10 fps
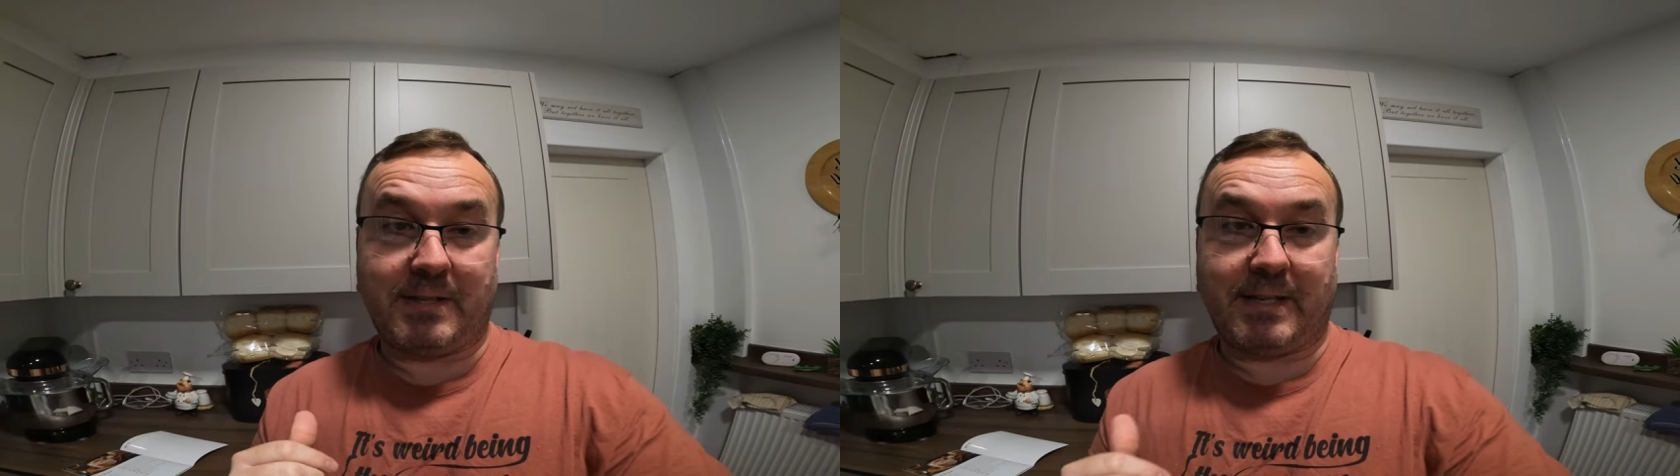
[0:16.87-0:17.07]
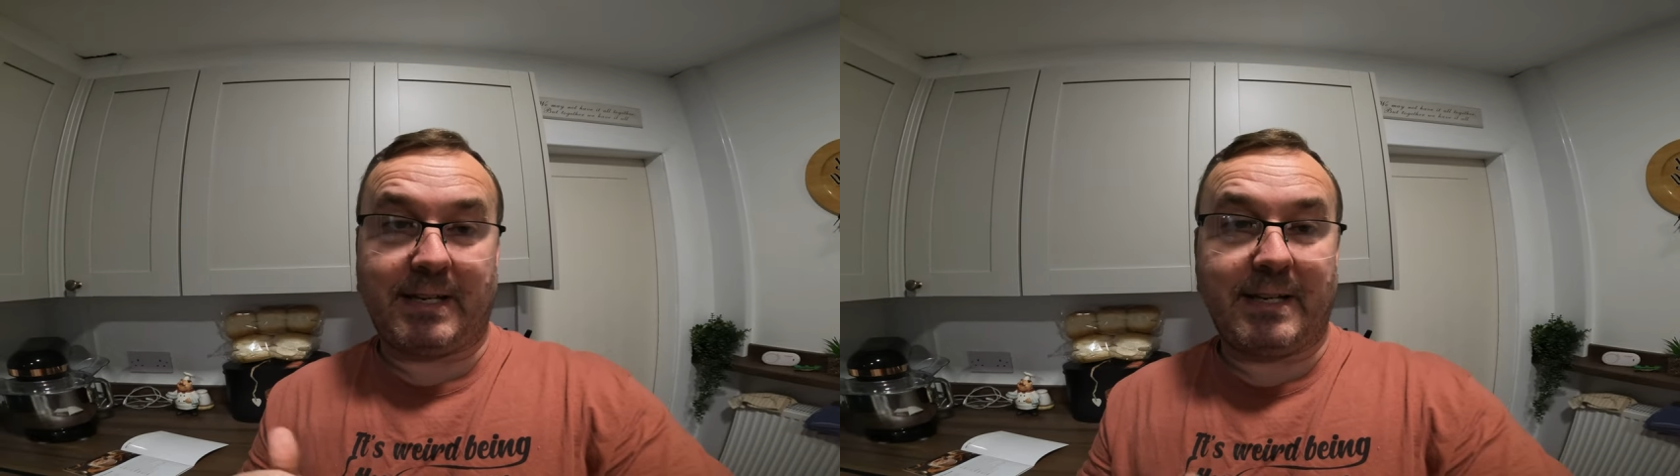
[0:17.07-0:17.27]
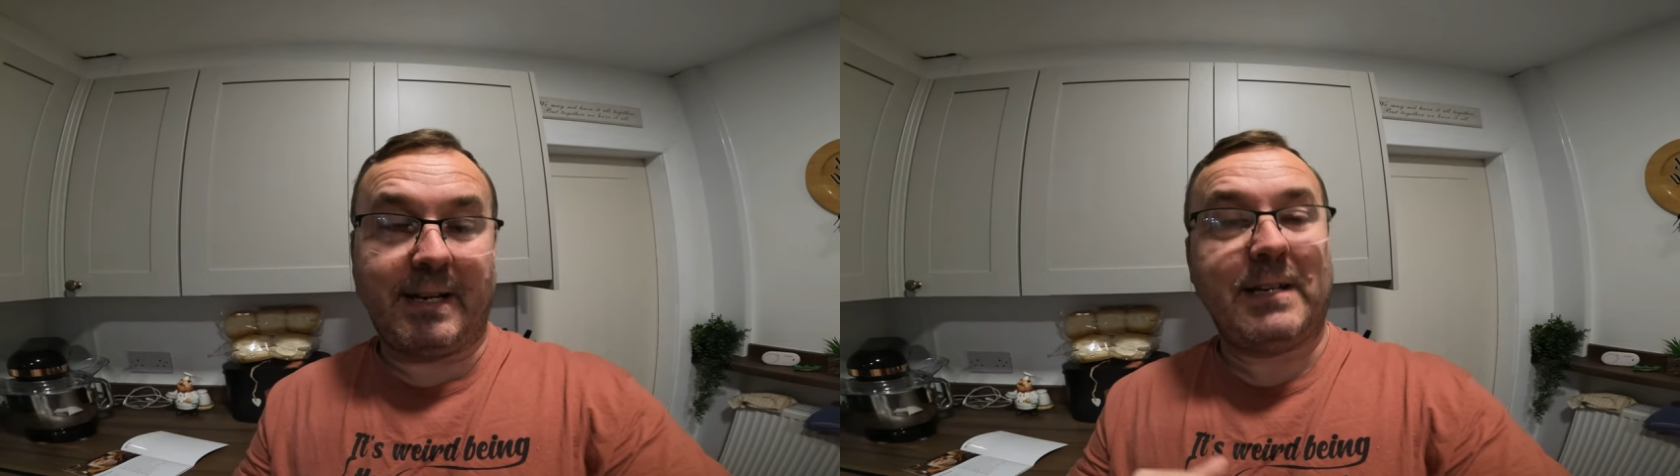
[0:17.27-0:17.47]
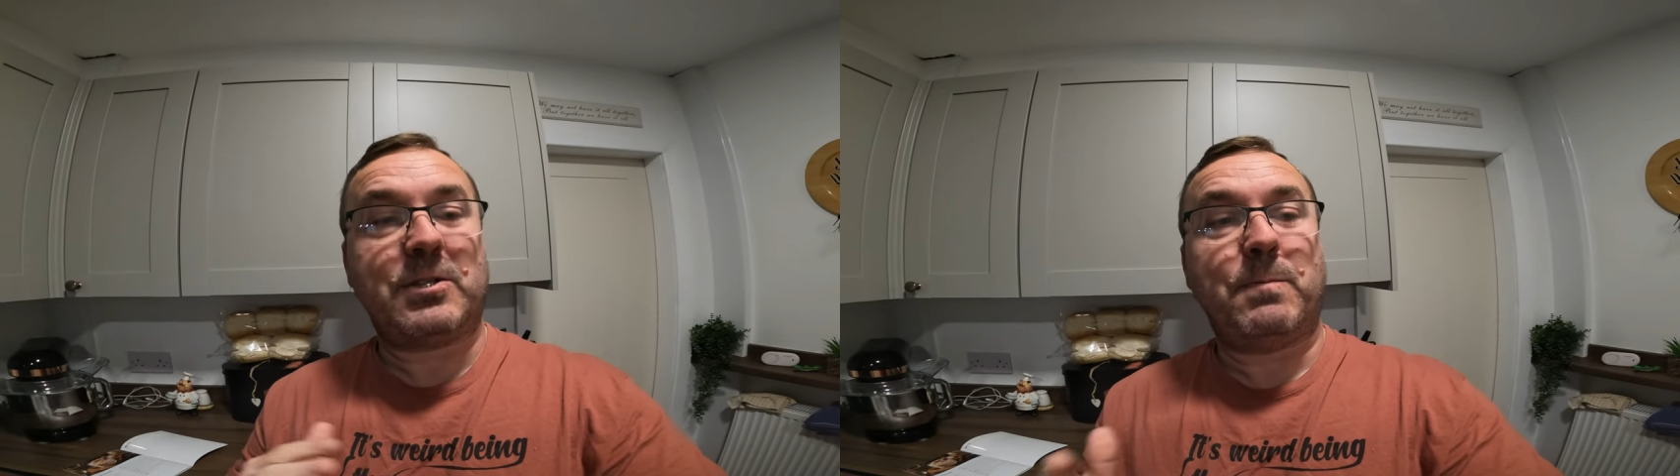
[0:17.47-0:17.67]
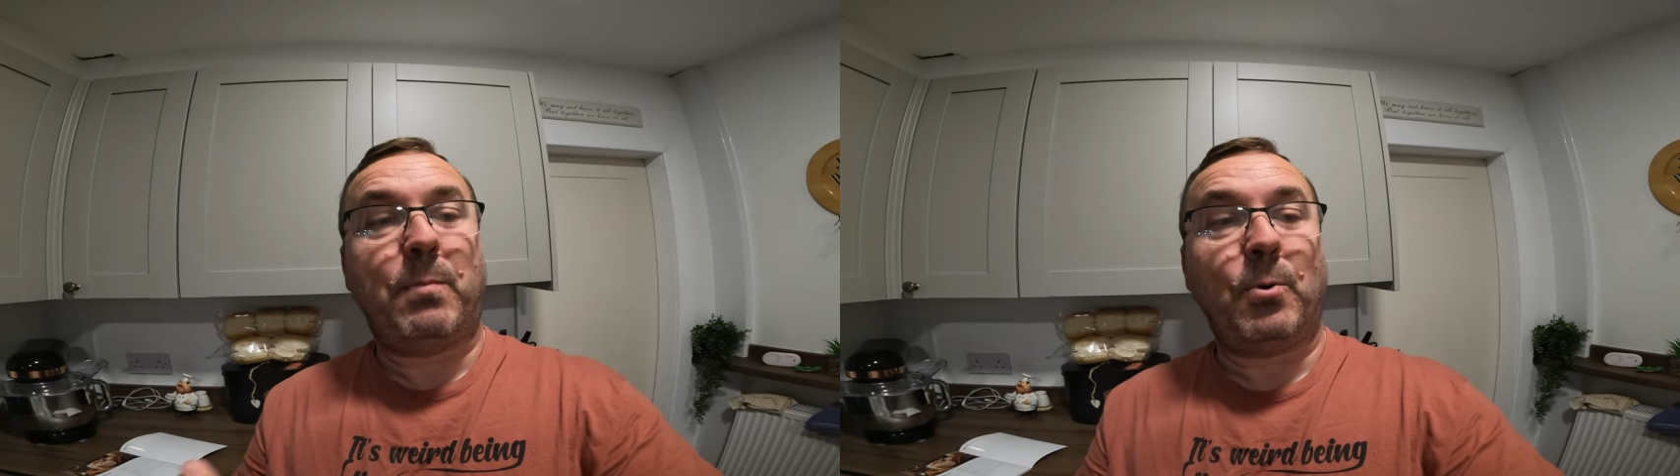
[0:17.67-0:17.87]
today, and
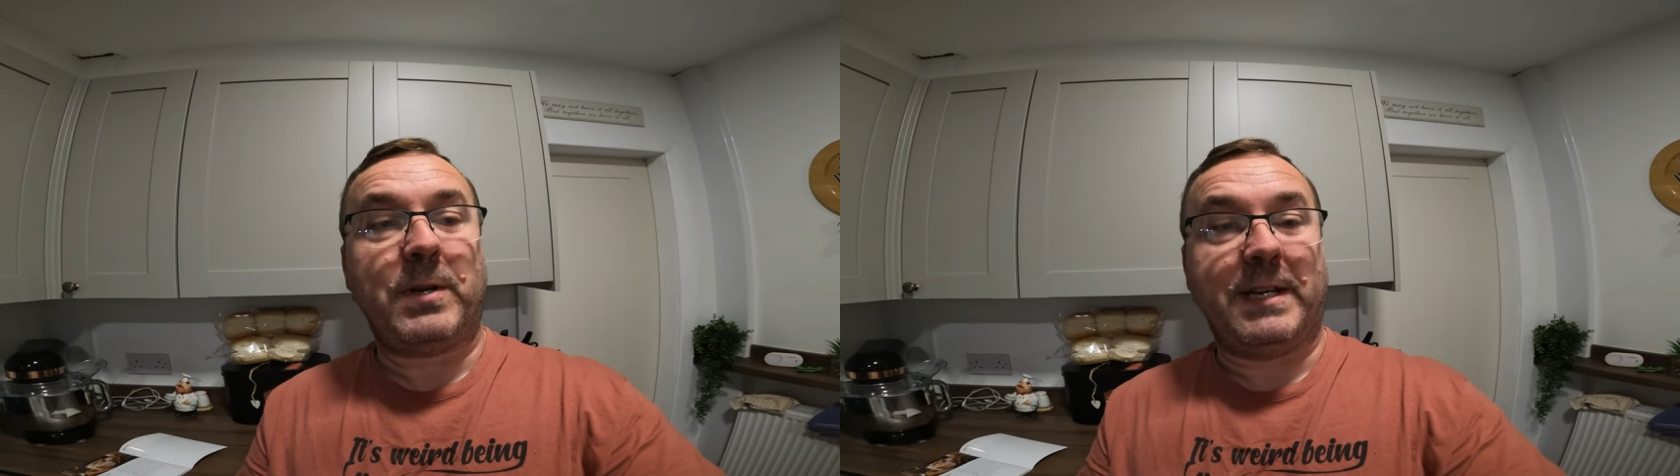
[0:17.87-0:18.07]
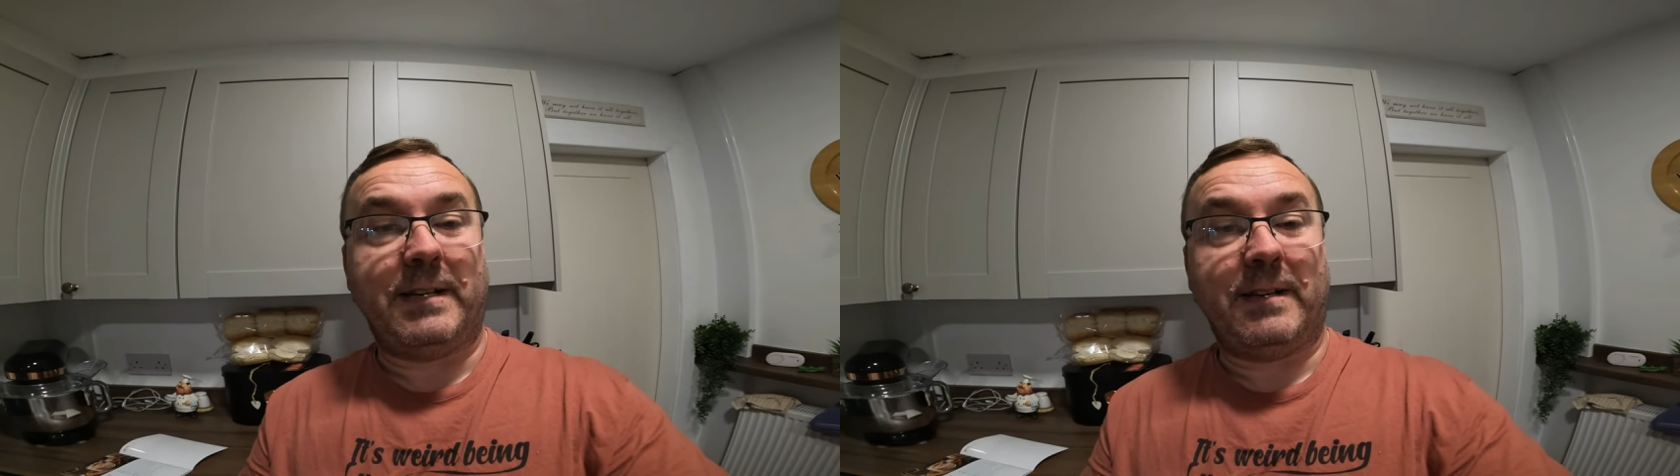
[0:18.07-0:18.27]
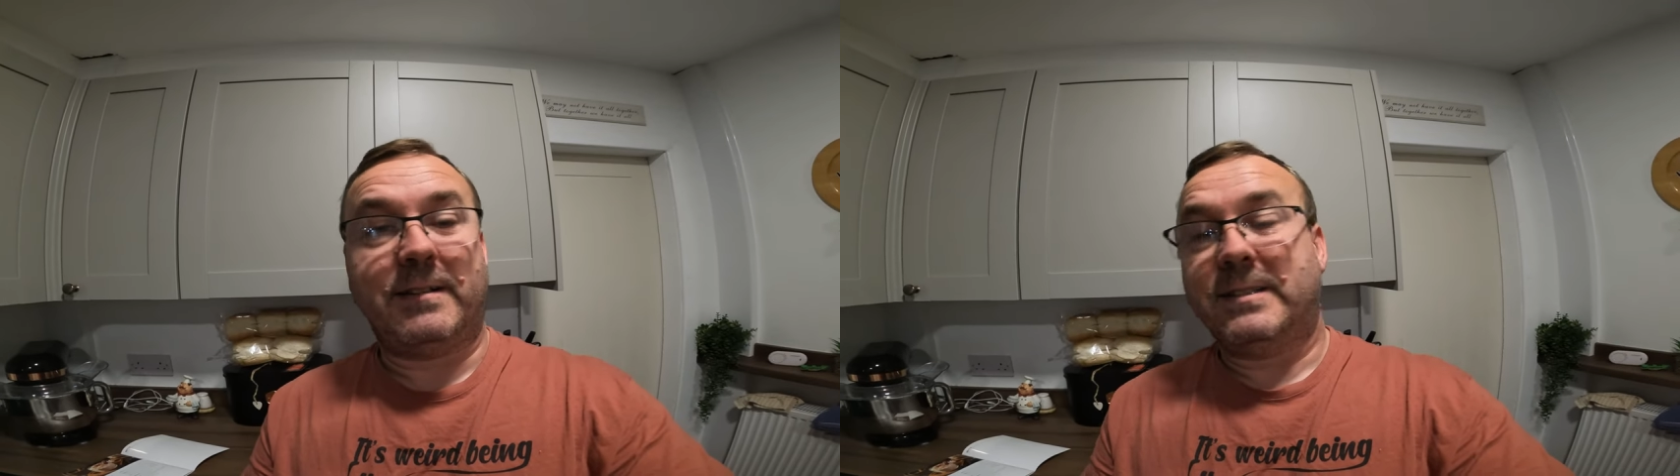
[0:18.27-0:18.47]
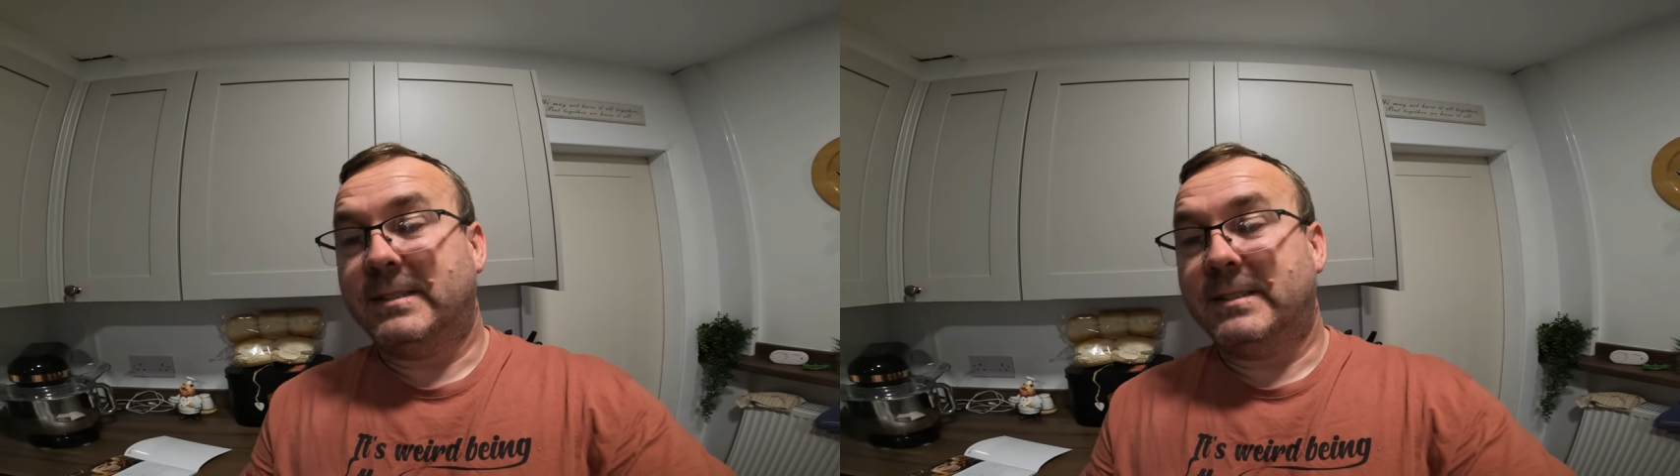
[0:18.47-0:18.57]
it's a pudding.